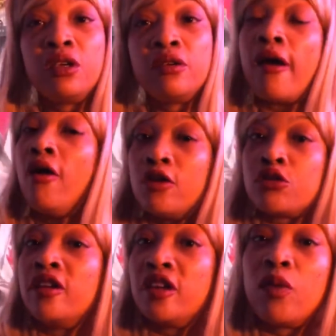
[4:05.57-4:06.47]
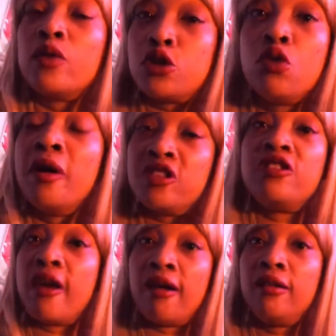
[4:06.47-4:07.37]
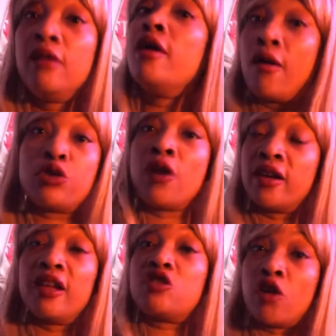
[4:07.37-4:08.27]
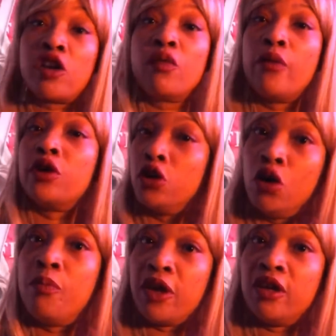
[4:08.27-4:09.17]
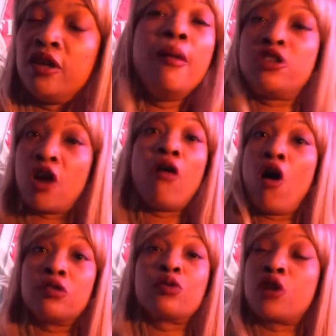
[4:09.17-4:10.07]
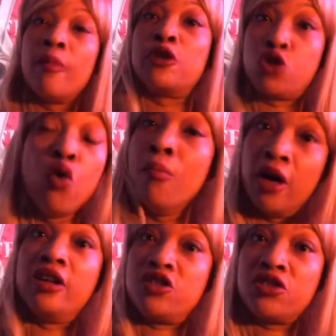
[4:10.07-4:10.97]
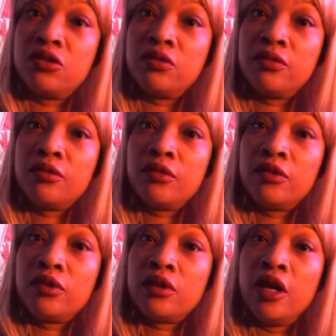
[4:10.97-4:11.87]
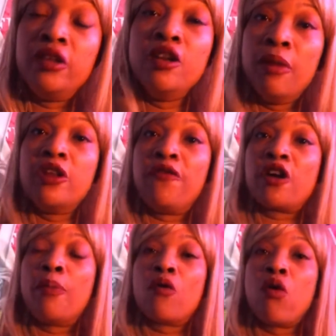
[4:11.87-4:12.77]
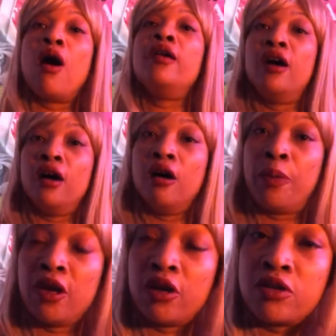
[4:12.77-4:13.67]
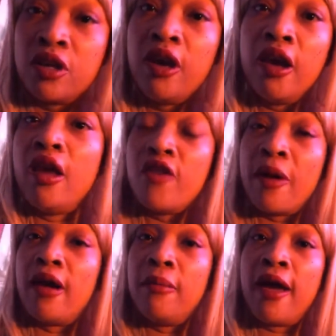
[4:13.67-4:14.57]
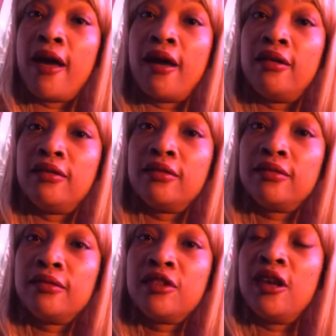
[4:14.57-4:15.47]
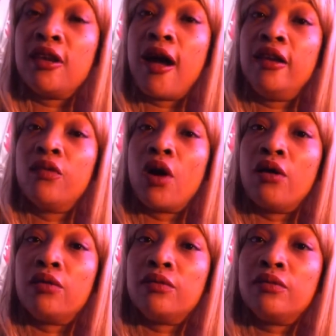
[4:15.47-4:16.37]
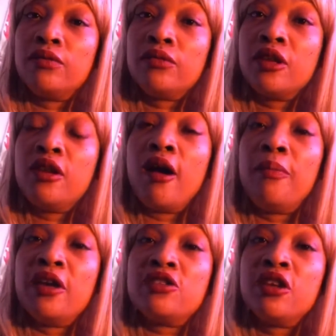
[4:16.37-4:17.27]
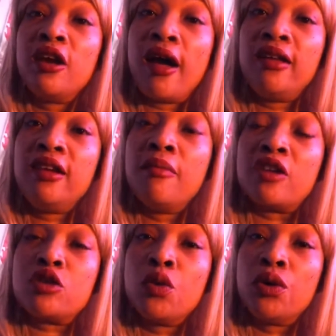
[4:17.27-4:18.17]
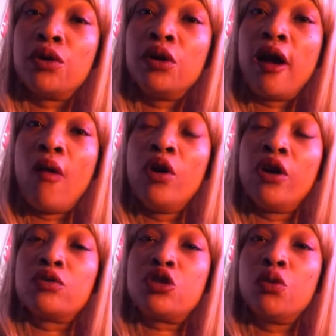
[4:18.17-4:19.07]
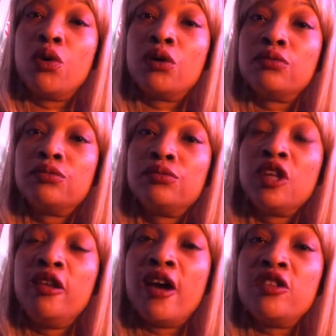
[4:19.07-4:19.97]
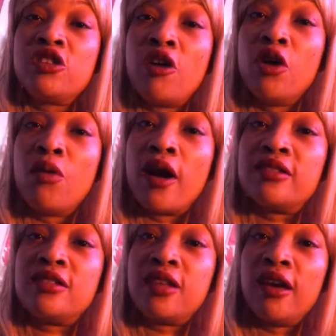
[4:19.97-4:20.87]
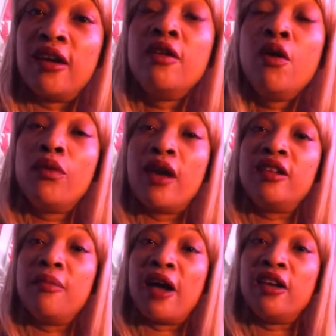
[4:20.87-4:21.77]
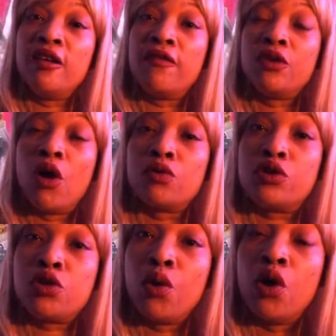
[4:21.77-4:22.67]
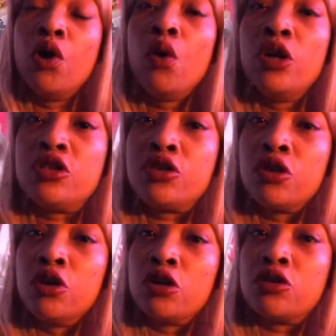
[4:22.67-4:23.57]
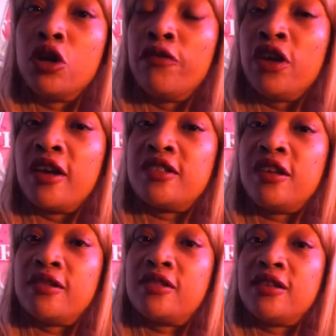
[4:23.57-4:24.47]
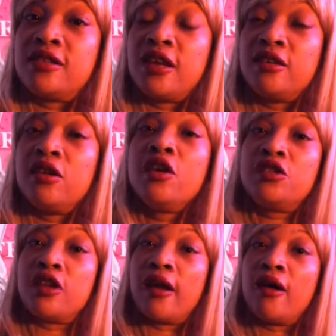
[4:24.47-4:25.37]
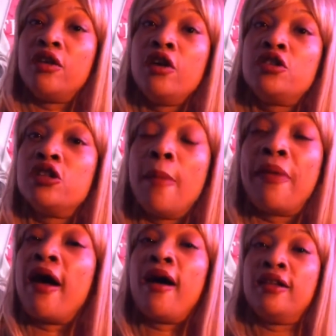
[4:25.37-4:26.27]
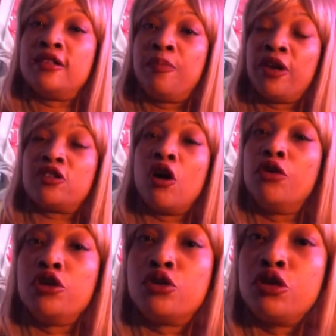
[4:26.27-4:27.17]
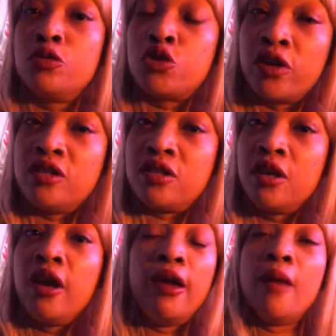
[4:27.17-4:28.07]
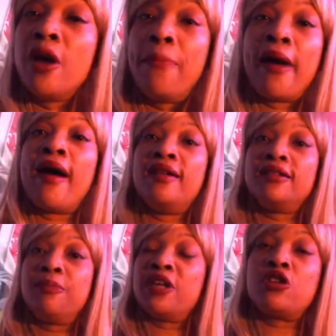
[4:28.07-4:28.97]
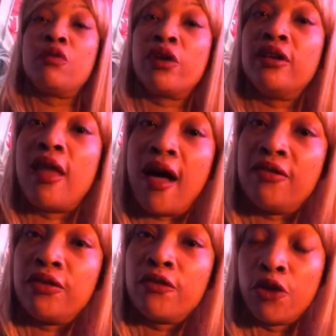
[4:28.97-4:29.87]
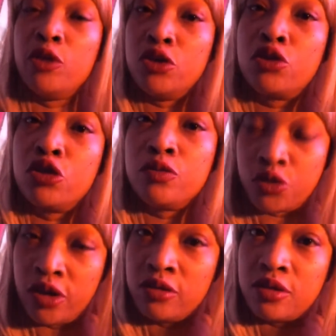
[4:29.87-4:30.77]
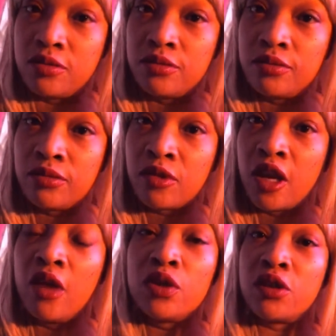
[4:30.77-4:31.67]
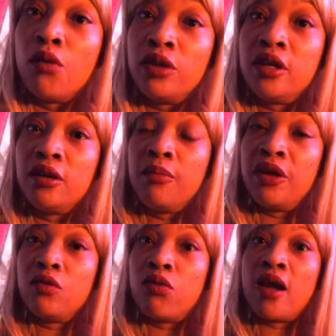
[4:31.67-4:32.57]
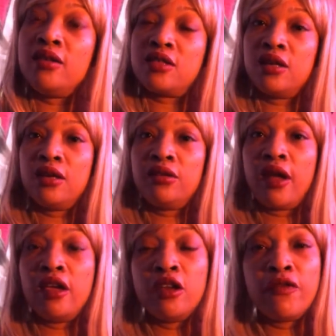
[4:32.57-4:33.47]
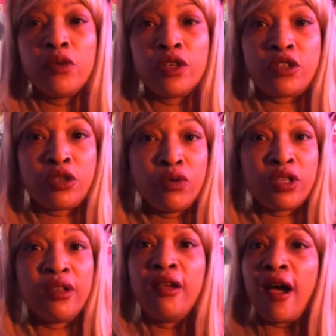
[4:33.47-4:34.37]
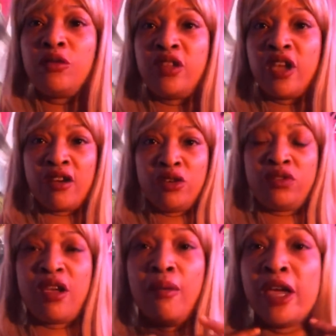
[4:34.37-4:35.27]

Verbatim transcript: Uh, appears and everybody mad. Then Heidi wrong. Now, bitch, I did my tour. I went on tour. And now that y'all know where I stand, when I did my interview on tour with uh, uh VSTSCC, shout out to the baddest bitch on the YouTube streets. And I'm the baddest bitch in real life from the YouTube streets. It was only but right that I interview with Susan. How dare you tell me what the fuck I can do and where the fuck I can go? And if she'll have me again, I'll be back. Again and again and again.